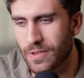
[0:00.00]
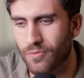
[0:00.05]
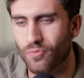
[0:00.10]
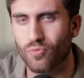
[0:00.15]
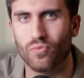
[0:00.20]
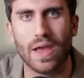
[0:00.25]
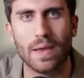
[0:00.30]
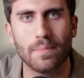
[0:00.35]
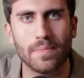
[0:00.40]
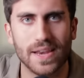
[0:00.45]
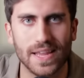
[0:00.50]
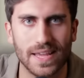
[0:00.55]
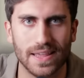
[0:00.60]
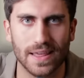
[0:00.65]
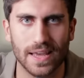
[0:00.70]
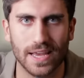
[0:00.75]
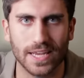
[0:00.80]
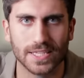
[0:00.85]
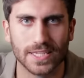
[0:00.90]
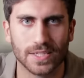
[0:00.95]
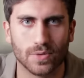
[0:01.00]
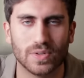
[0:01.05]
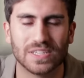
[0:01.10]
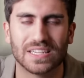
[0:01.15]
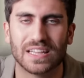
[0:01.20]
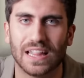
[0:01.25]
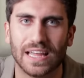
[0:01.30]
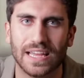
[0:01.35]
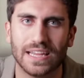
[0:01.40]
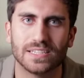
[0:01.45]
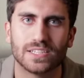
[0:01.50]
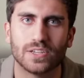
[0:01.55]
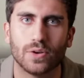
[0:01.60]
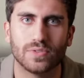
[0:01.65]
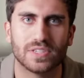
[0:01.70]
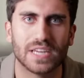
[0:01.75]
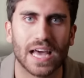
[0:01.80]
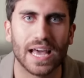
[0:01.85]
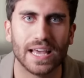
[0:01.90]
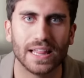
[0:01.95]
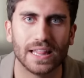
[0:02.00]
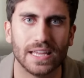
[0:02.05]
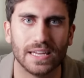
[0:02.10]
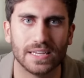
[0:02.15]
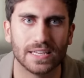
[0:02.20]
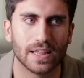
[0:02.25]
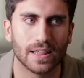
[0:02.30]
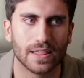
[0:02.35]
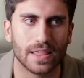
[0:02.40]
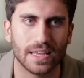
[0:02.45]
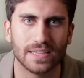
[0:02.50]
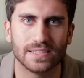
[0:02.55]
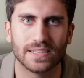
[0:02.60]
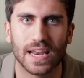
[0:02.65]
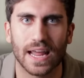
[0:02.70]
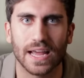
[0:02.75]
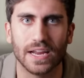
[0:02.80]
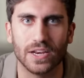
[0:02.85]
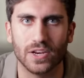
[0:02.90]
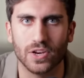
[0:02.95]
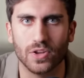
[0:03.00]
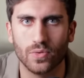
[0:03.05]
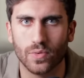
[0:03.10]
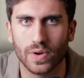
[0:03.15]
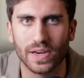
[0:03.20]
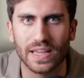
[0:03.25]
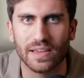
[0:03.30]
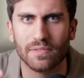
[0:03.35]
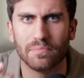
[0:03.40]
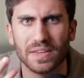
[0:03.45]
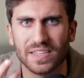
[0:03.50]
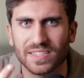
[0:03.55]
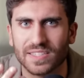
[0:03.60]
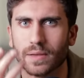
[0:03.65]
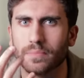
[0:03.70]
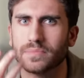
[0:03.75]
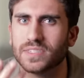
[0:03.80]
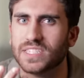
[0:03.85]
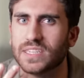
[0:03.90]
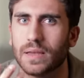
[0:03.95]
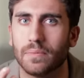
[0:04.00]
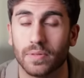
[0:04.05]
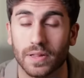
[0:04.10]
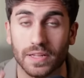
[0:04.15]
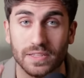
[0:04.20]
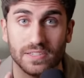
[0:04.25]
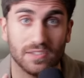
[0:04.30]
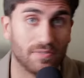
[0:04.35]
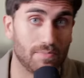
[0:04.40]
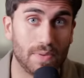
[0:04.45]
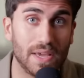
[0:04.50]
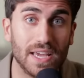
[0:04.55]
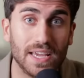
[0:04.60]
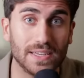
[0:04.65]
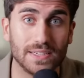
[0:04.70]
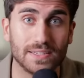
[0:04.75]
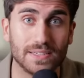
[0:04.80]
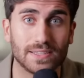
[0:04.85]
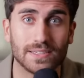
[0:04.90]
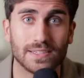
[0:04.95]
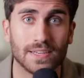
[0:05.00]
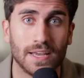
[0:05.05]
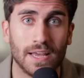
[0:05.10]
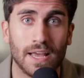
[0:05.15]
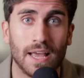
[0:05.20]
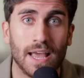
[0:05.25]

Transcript: remedy this was cling so tightly to the things that I knew would give me some semblance of peace.